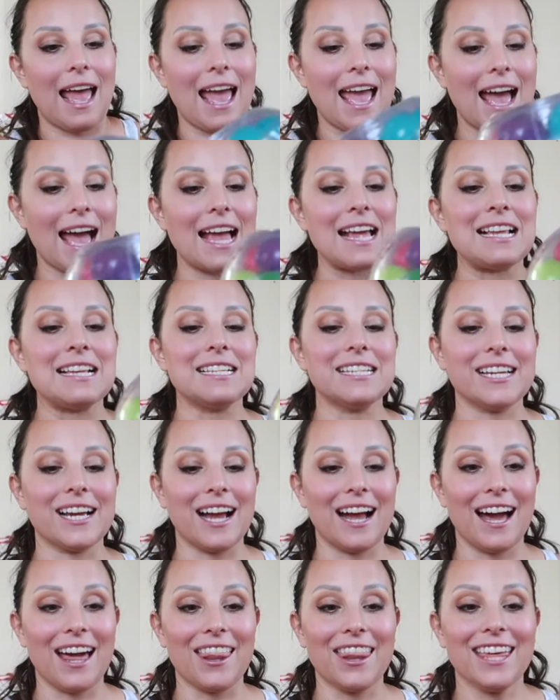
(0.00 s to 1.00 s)
And
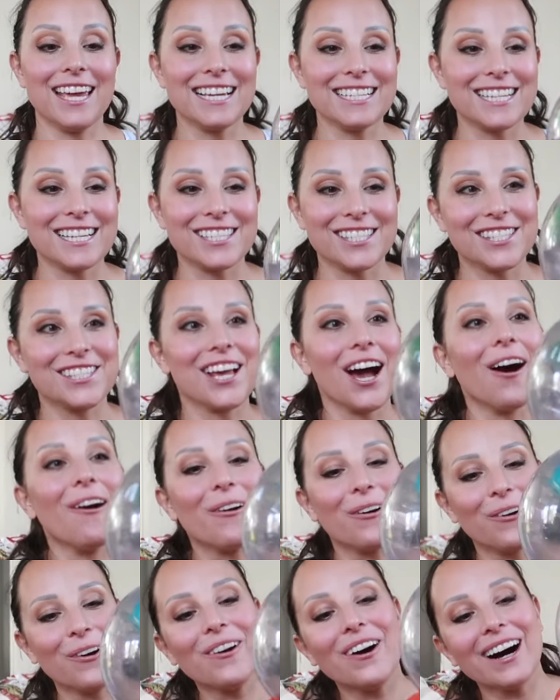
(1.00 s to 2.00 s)
this is
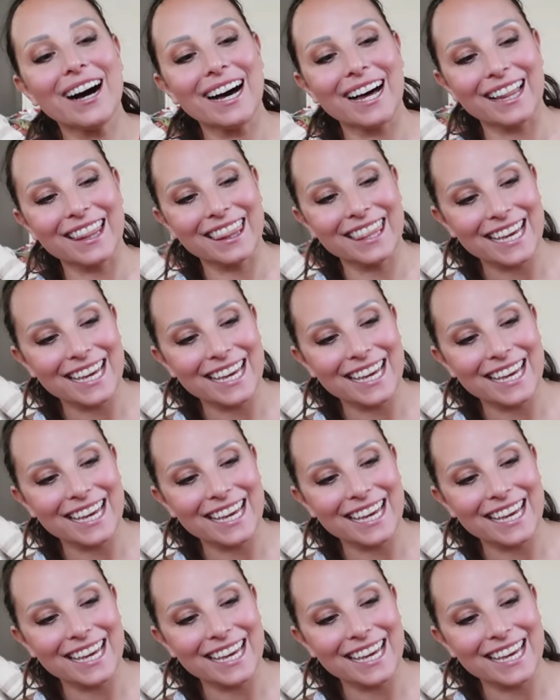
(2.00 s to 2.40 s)
so cool.